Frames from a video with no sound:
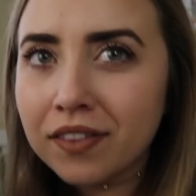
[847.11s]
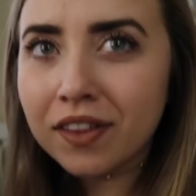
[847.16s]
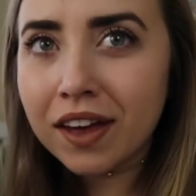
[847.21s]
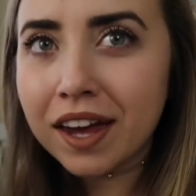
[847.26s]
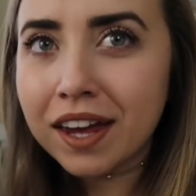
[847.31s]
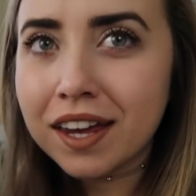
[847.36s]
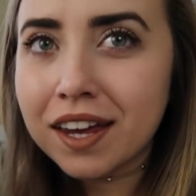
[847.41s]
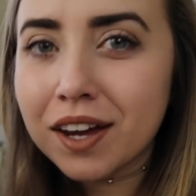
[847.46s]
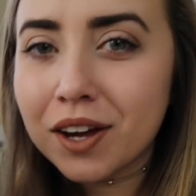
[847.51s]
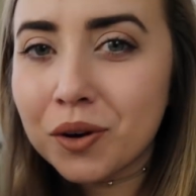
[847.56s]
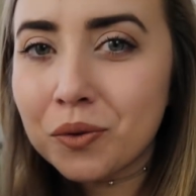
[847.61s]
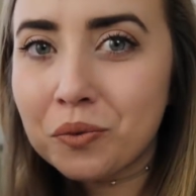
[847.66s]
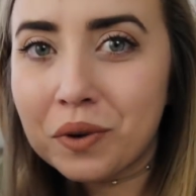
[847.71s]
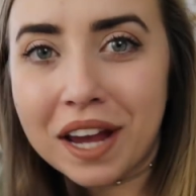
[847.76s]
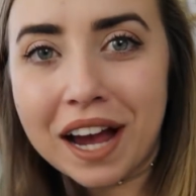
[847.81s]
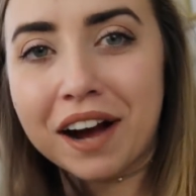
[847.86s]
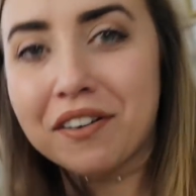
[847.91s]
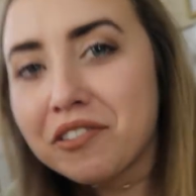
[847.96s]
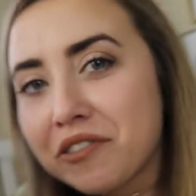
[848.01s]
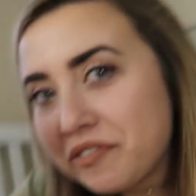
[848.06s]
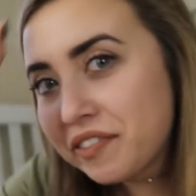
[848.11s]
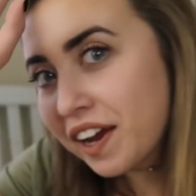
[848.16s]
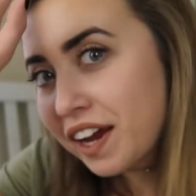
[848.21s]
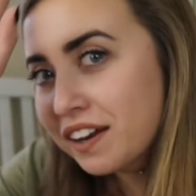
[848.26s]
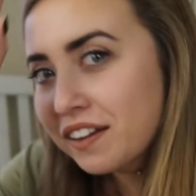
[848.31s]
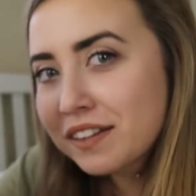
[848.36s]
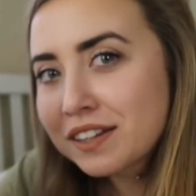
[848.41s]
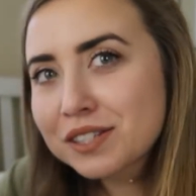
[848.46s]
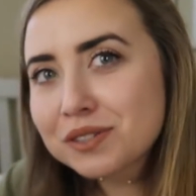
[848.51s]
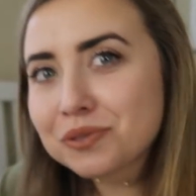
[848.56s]
And like, we have a
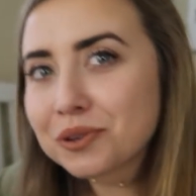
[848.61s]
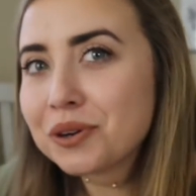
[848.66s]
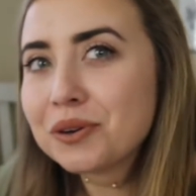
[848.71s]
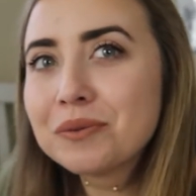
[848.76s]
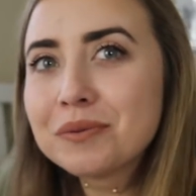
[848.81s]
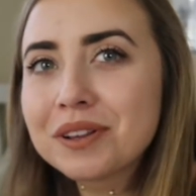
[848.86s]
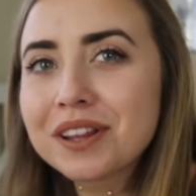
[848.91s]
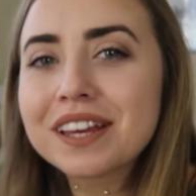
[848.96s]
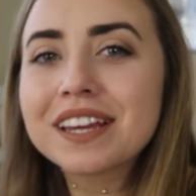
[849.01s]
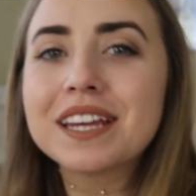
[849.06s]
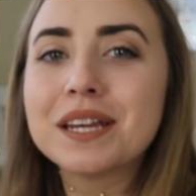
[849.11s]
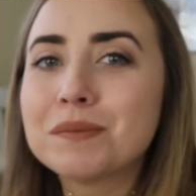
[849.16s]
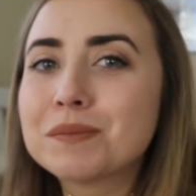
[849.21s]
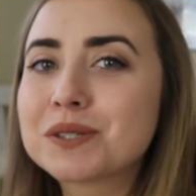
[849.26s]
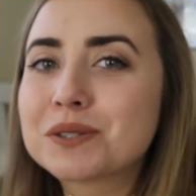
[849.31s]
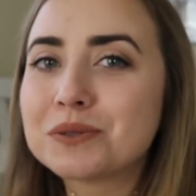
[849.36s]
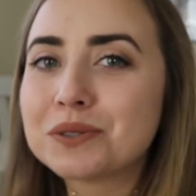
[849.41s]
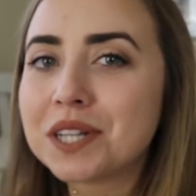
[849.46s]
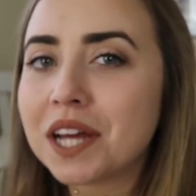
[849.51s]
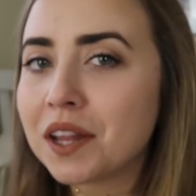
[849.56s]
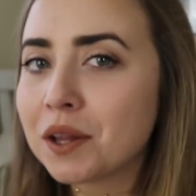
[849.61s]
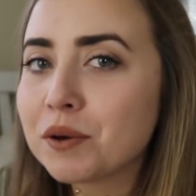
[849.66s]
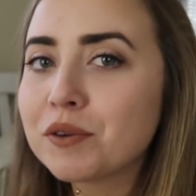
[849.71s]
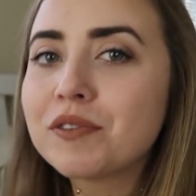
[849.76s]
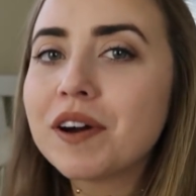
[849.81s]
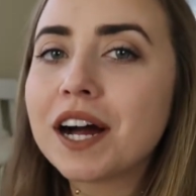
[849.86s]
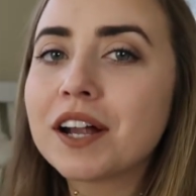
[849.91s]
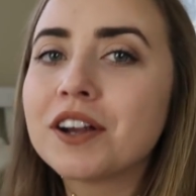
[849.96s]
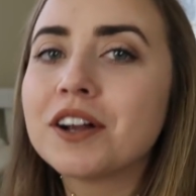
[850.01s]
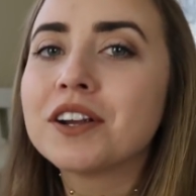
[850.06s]
fan in this room to like keep us cool down that we've
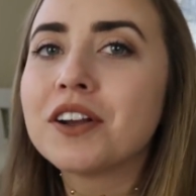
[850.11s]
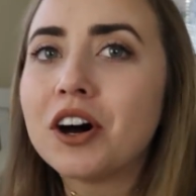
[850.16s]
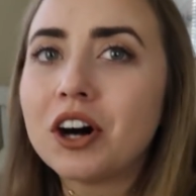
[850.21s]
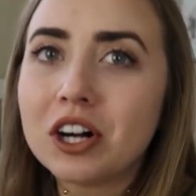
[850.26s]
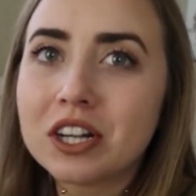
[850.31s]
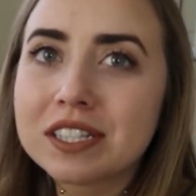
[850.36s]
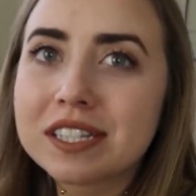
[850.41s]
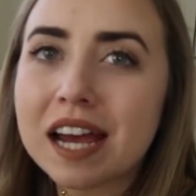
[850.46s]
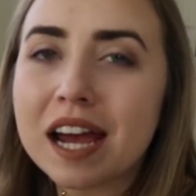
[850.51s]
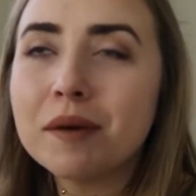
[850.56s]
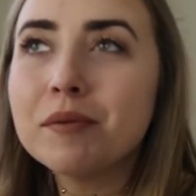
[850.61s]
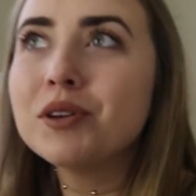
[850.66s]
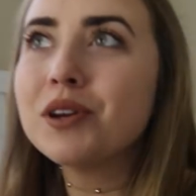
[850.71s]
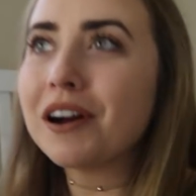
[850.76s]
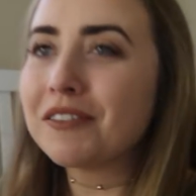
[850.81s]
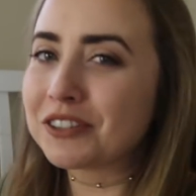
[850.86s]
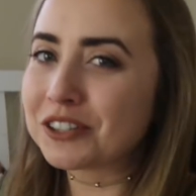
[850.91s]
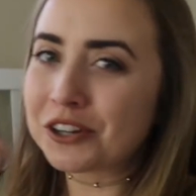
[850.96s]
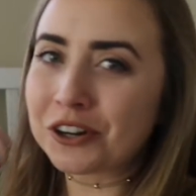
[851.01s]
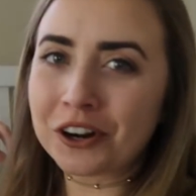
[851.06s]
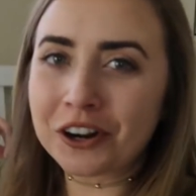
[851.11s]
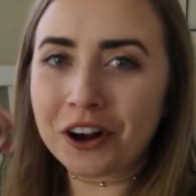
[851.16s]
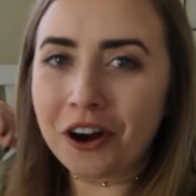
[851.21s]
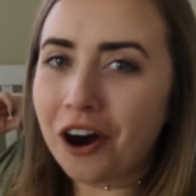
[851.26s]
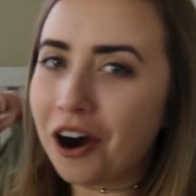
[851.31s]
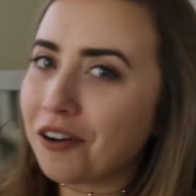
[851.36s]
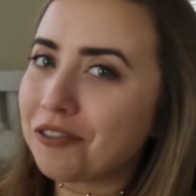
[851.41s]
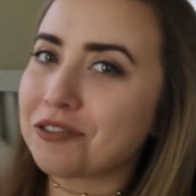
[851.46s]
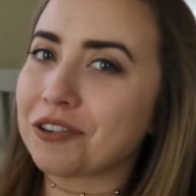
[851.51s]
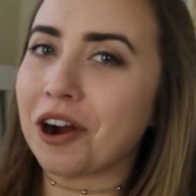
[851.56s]
had on all day, but you have to turn it
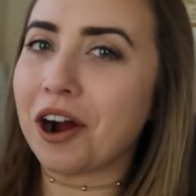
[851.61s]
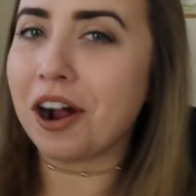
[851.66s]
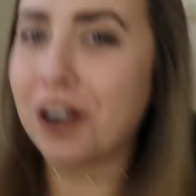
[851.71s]
off for